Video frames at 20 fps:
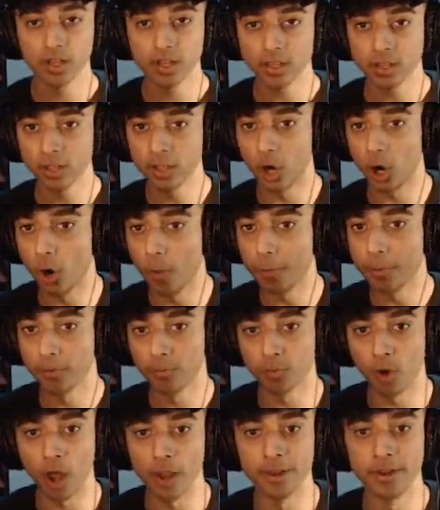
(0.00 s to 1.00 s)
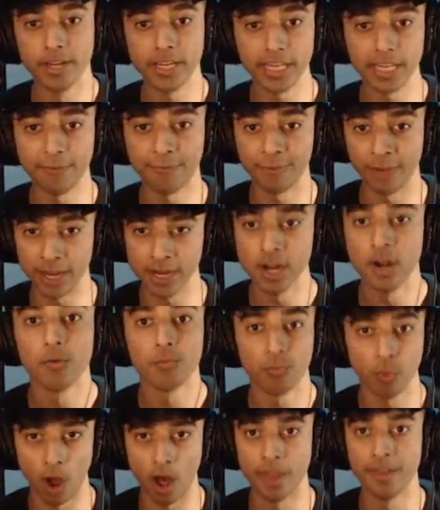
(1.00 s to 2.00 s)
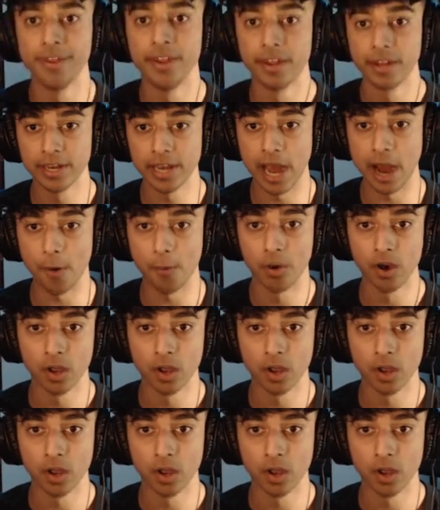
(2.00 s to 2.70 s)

Nope. Run. Ethan, run. Now.